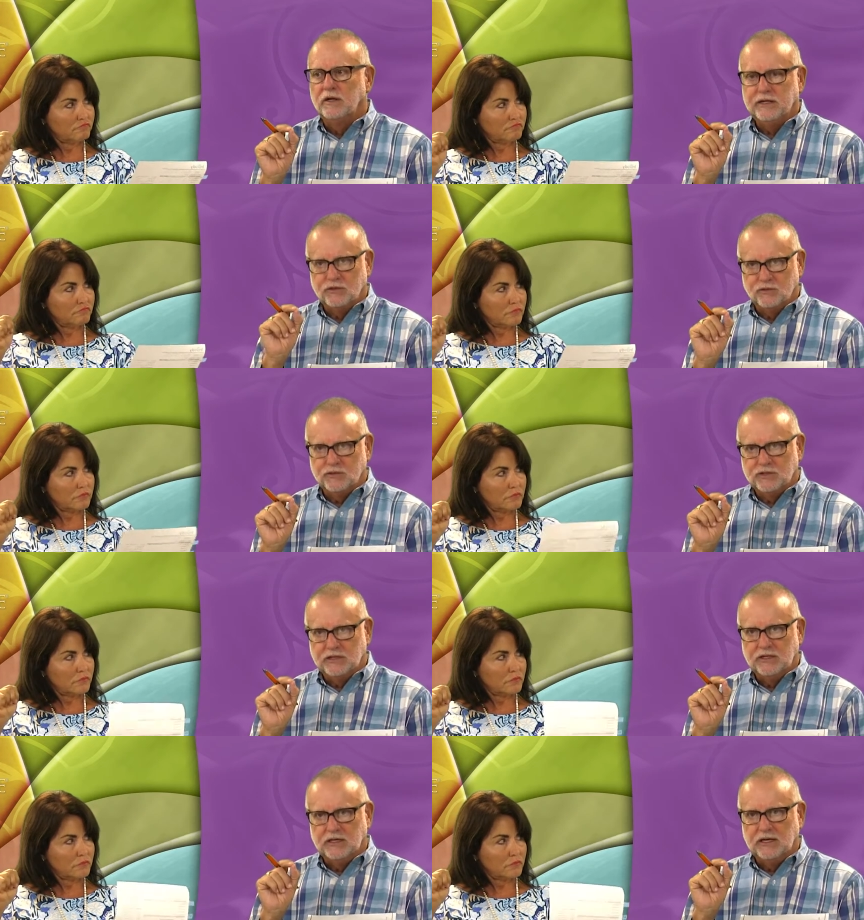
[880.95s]

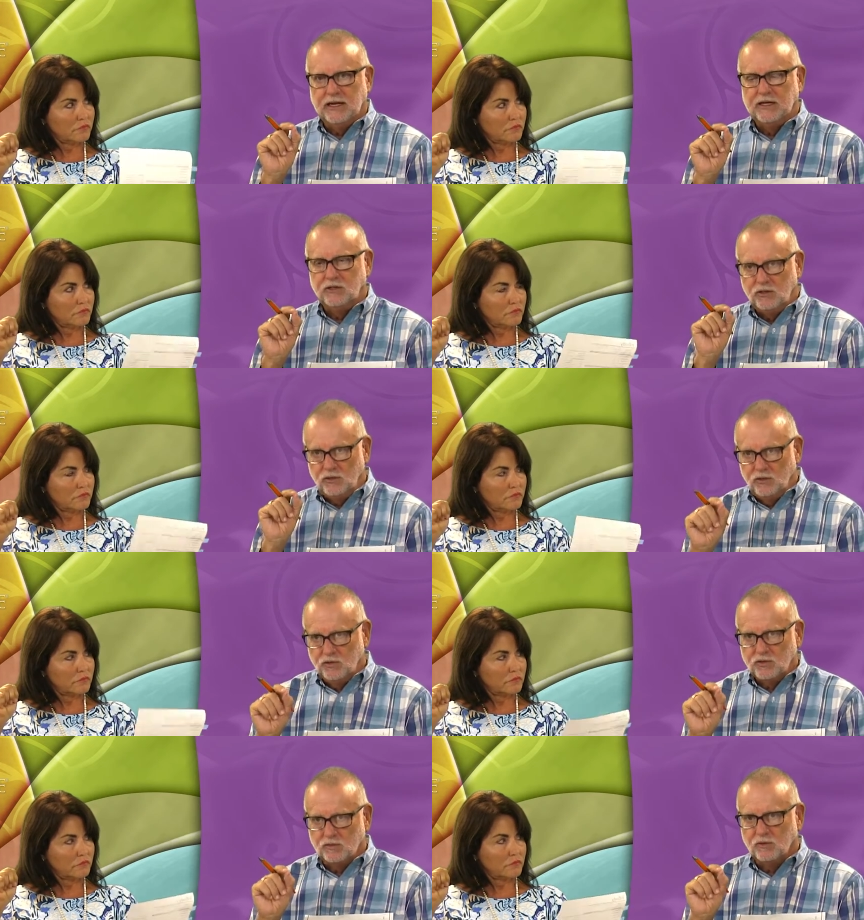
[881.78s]
Speaker 1: interesting and
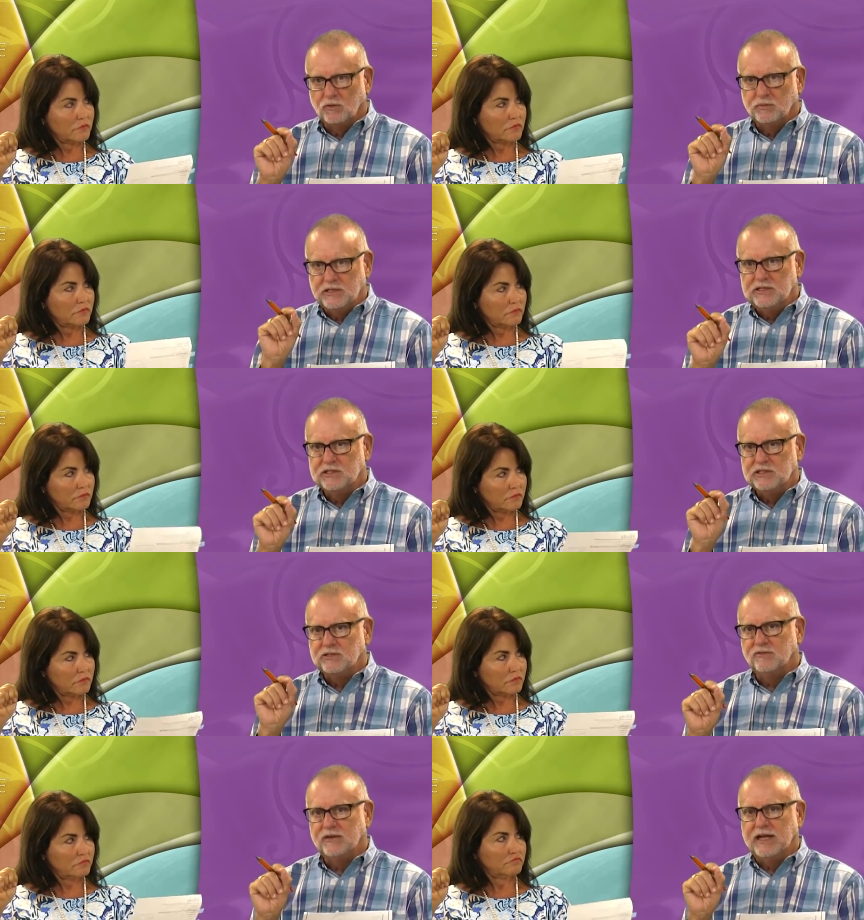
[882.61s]
usable
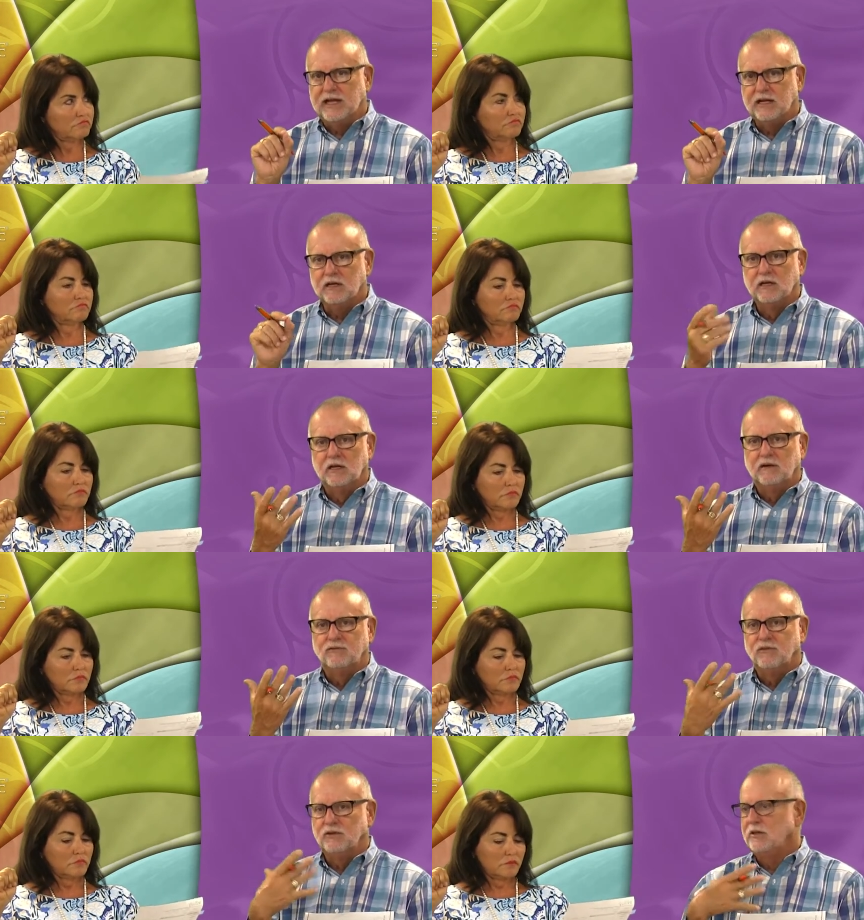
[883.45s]
pieces of data
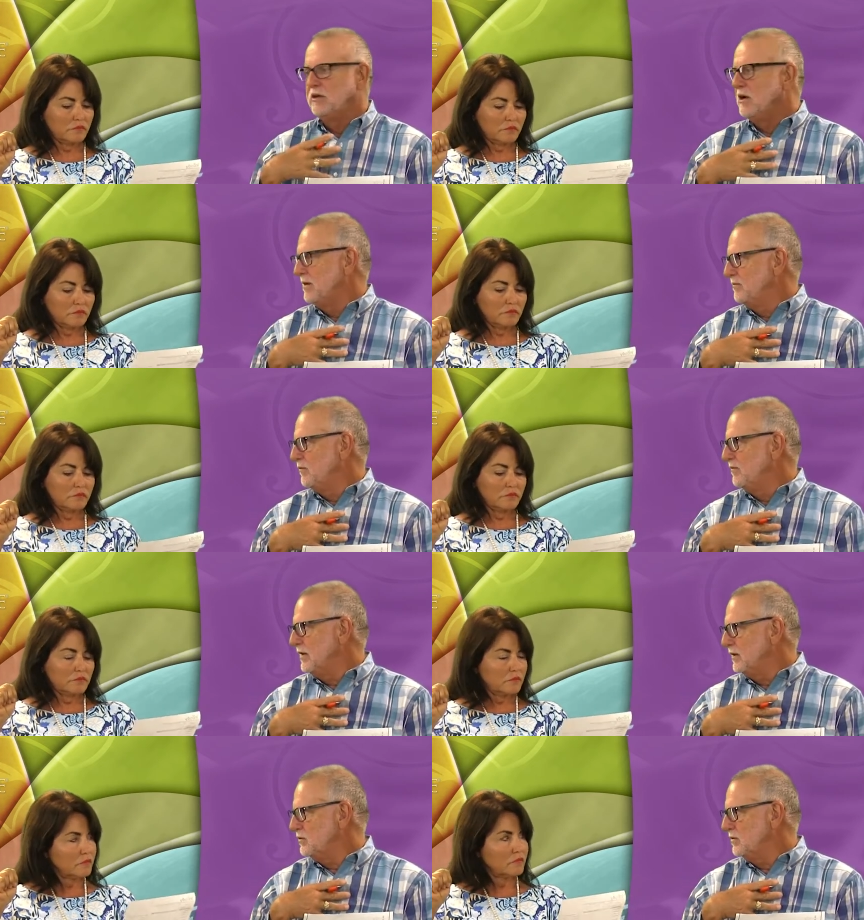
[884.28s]
for the
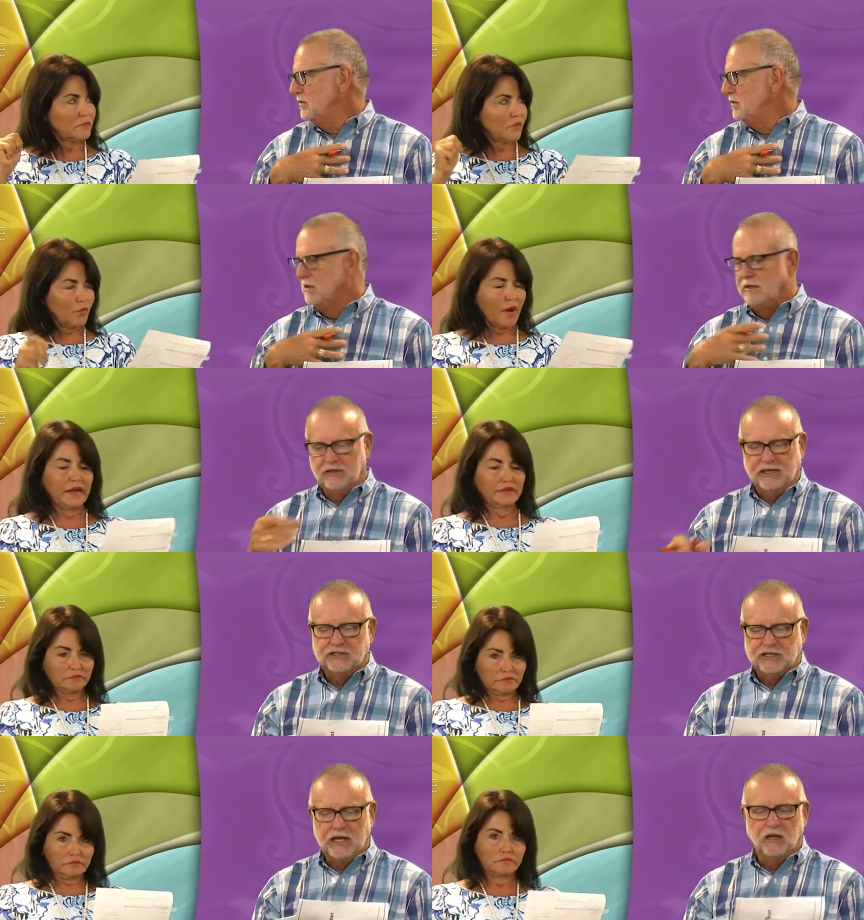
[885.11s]
non-professional. Right.
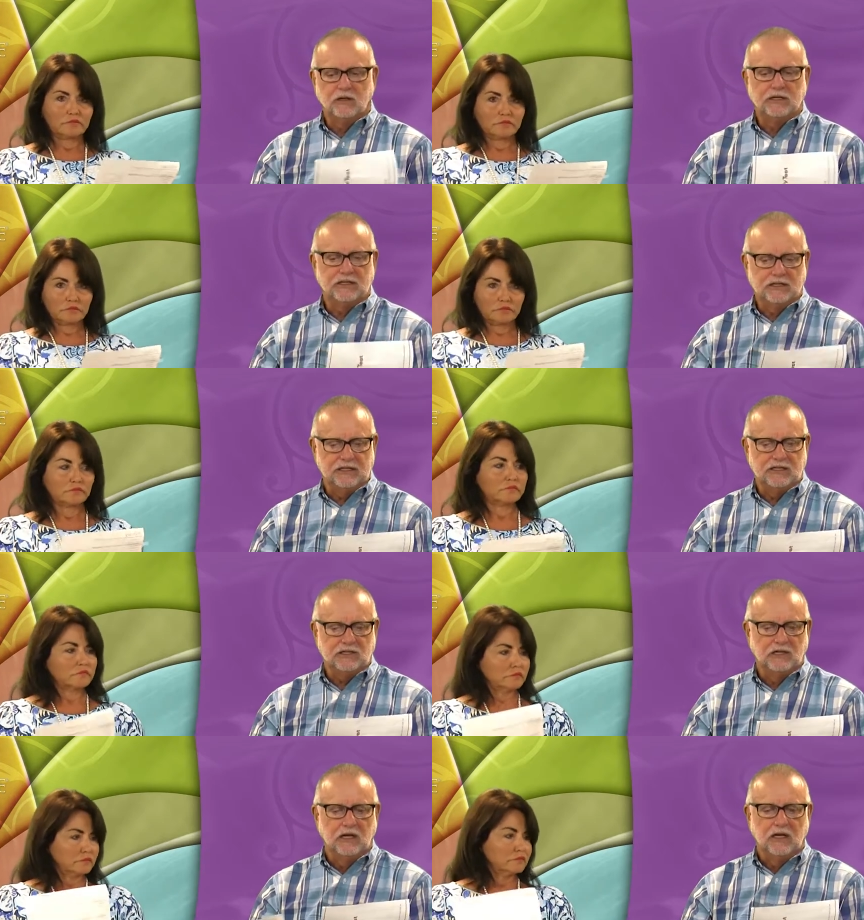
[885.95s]
As I look at
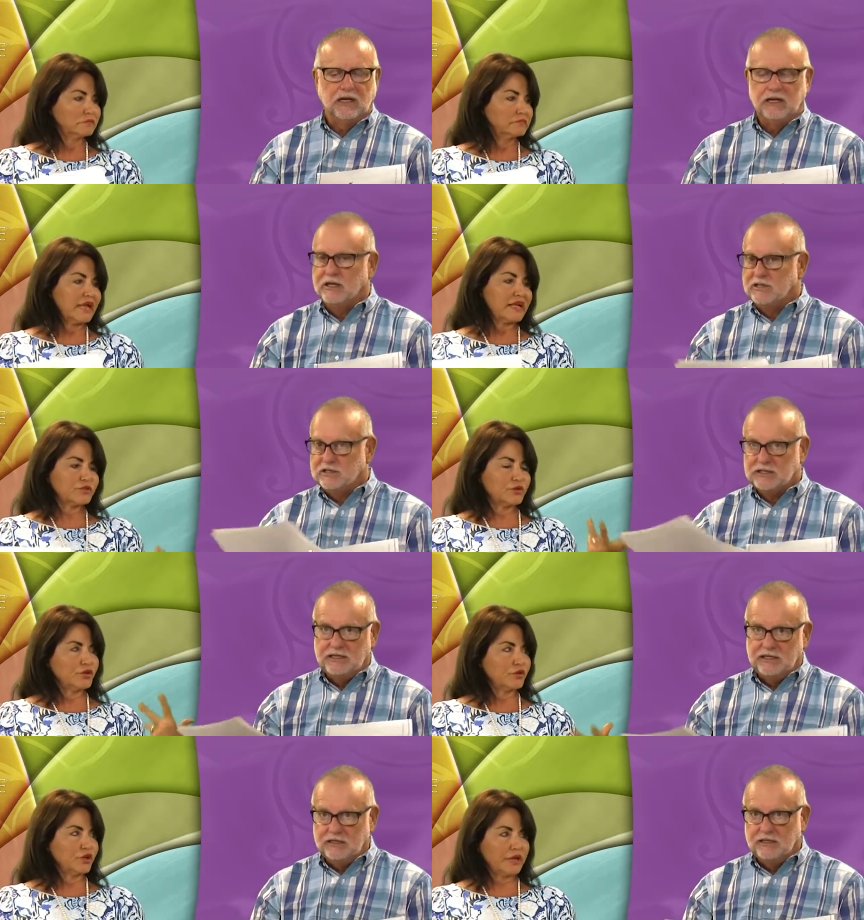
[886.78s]
this, and that's I
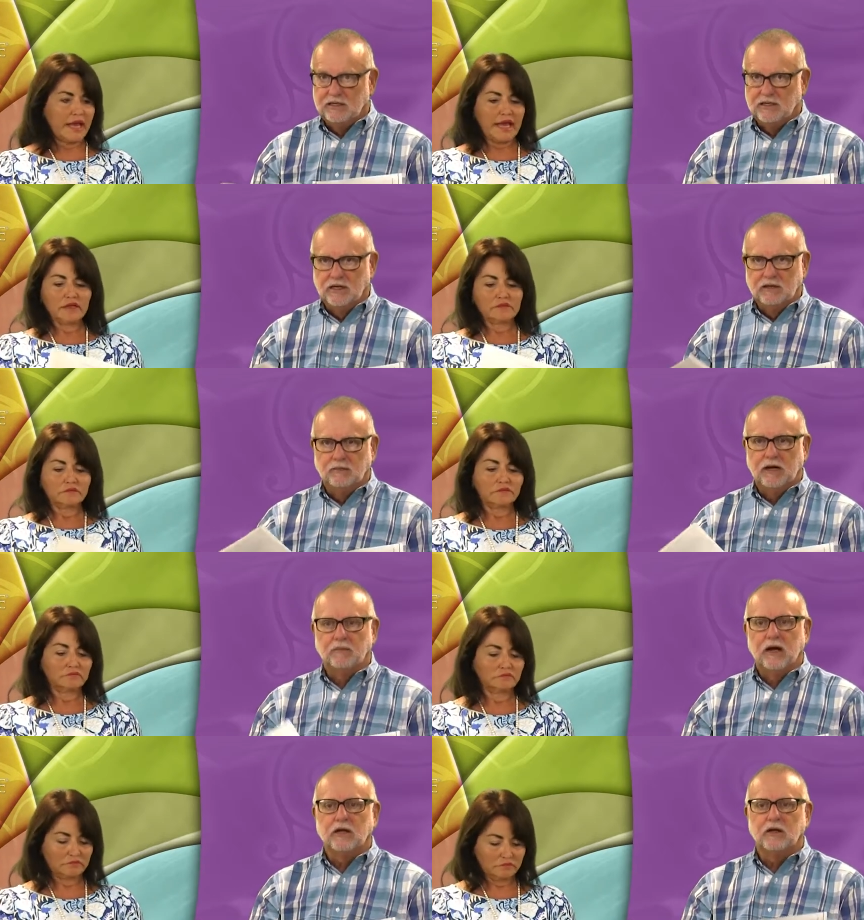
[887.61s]
see, what you look at.
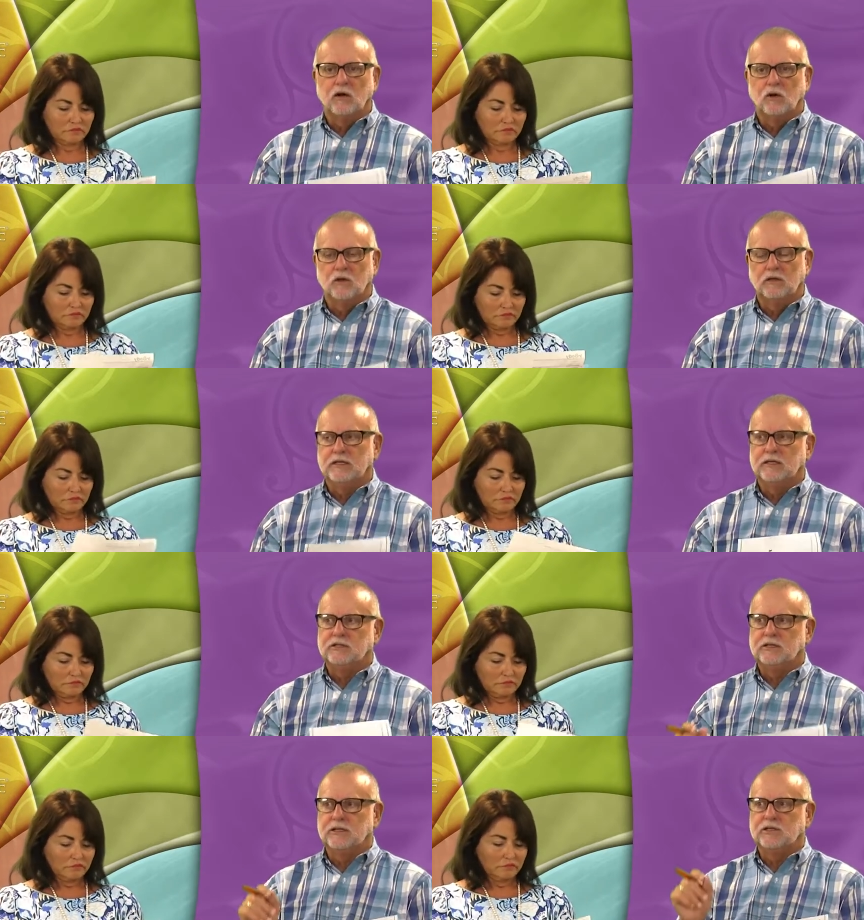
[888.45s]
My, my goal
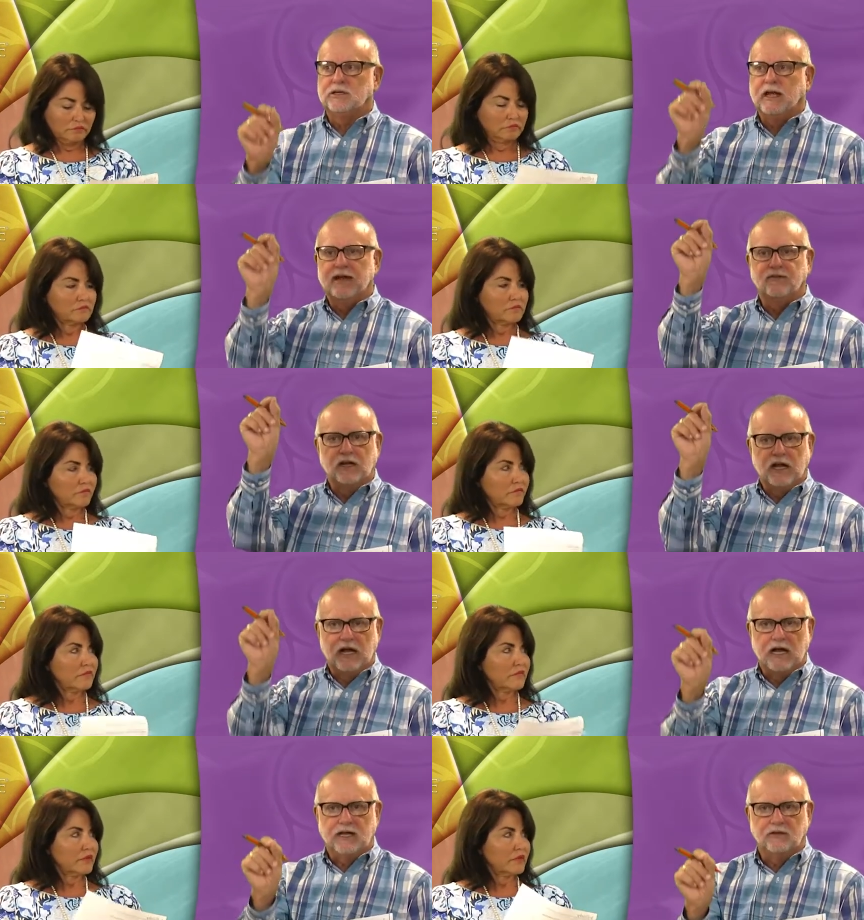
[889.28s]
is is to have an
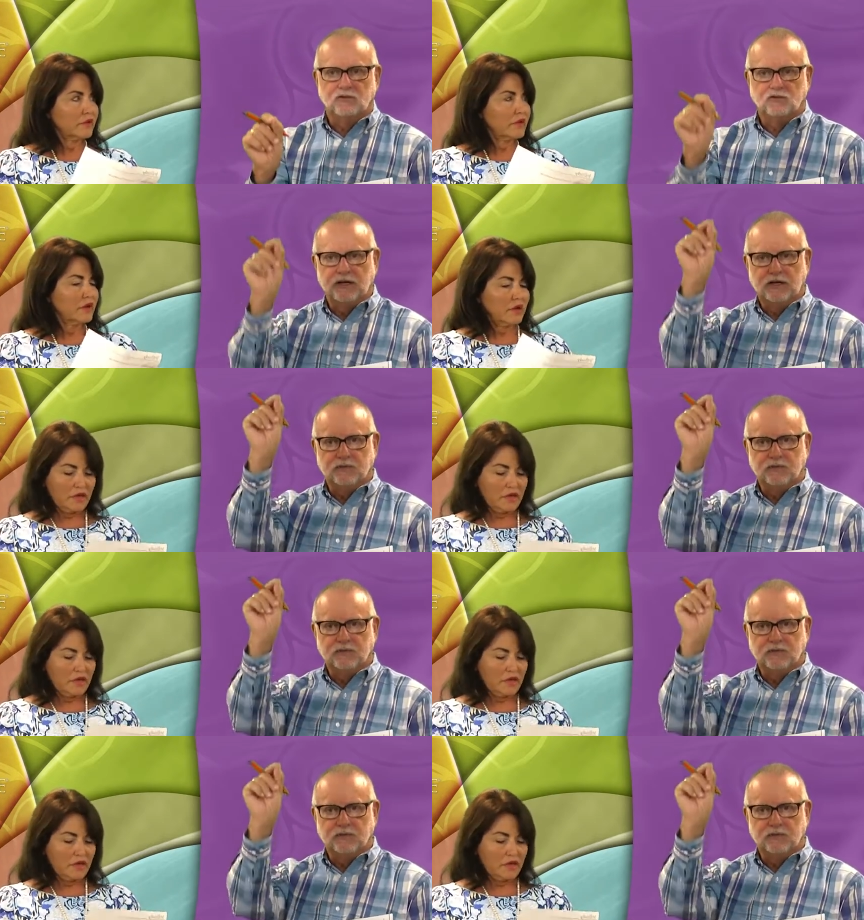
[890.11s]
eye straight